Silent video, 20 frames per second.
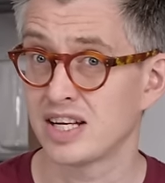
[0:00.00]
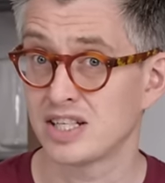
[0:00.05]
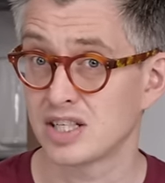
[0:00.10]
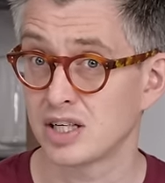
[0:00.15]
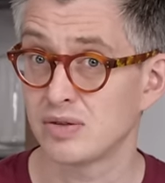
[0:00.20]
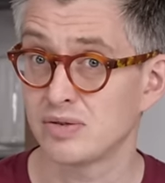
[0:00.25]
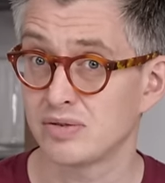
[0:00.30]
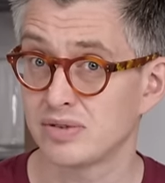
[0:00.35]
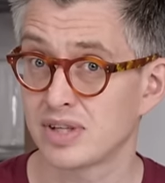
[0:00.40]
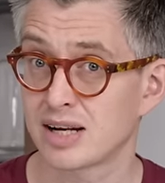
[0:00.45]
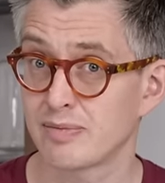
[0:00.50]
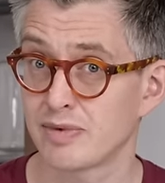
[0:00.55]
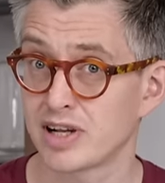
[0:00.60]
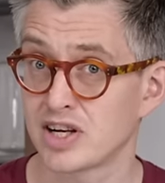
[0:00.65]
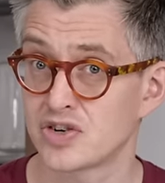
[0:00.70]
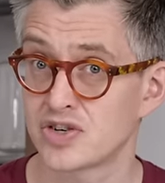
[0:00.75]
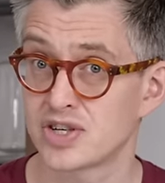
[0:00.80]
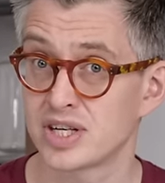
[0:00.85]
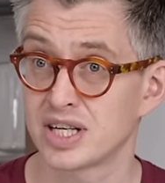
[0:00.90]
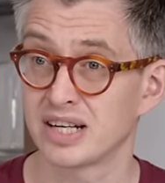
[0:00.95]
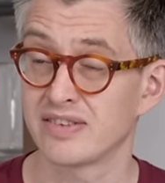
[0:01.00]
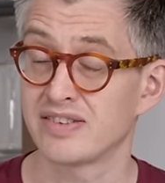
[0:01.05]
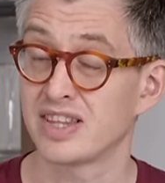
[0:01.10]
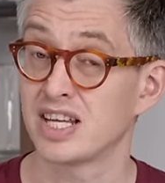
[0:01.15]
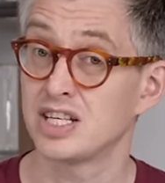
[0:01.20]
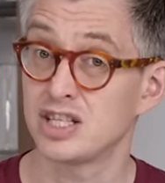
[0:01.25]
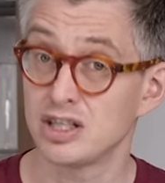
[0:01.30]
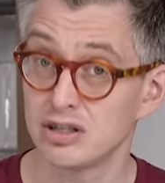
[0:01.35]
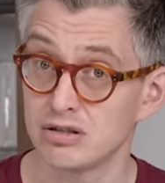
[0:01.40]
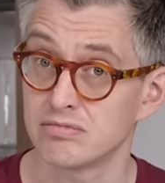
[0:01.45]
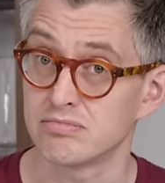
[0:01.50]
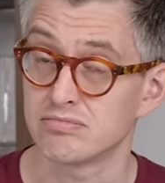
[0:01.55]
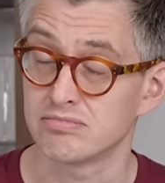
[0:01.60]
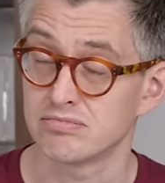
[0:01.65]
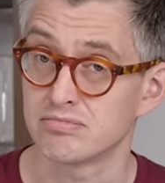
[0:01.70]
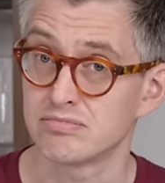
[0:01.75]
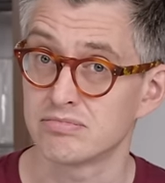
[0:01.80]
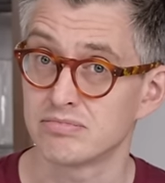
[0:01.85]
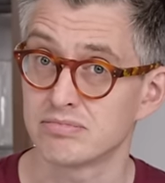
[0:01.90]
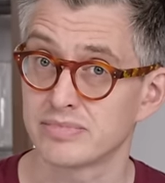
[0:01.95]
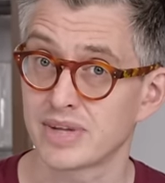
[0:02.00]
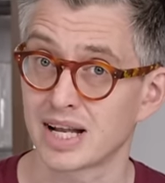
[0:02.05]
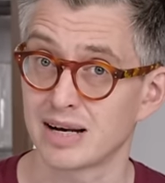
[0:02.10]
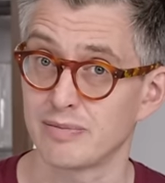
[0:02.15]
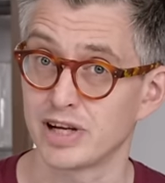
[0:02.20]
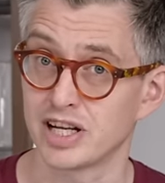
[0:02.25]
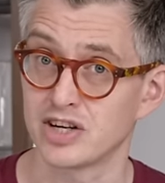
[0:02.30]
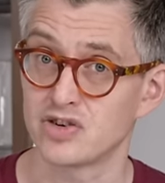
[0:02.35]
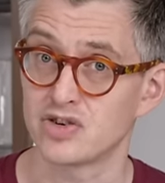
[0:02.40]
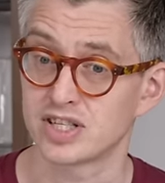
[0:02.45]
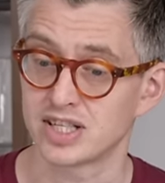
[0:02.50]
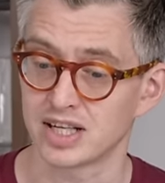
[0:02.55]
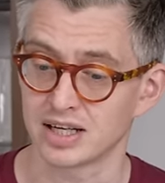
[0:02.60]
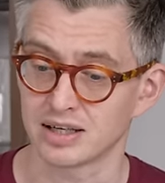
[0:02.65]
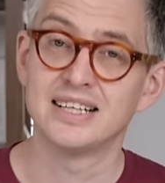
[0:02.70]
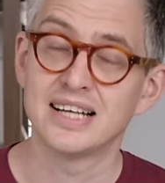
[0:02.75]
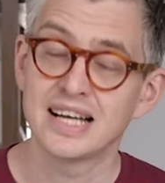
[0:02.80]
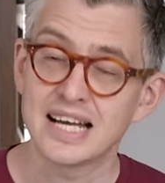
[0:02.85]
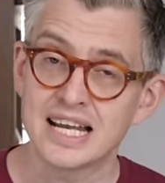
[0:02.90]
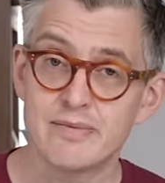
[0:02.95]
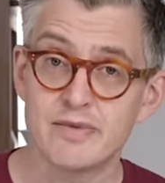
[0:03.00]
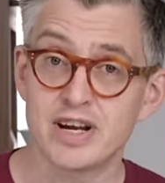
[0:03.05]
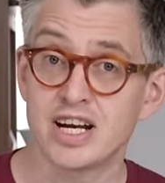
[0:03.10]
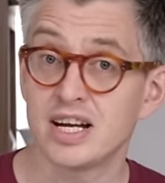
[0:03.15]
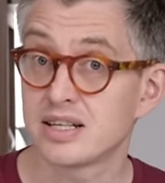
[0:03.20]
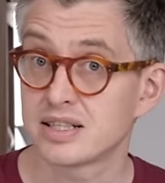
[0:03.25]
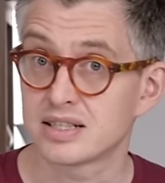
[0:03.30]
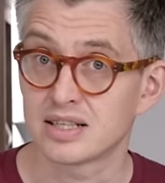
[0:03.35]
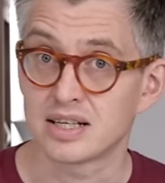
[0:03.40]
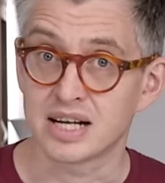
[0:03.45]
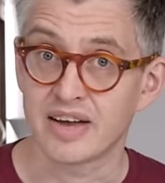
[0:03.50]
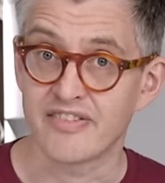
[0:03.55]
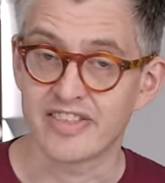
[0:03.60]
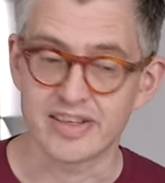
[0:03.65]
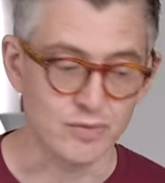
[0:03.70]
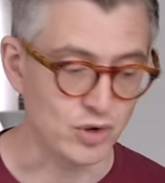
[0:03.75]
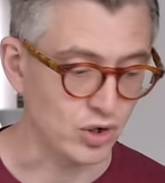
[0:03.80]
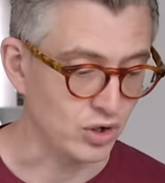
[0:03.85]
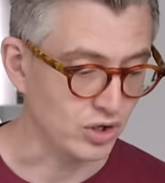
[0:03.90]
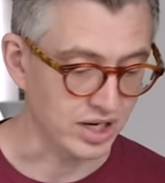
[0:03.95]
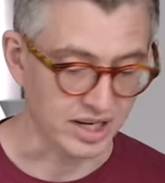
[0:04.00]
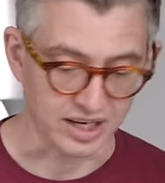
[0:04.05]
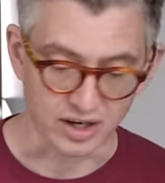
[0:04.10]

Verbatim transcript: don't, that'll be interesting if they do. That'll be interesting. In a minute, I'll give them all a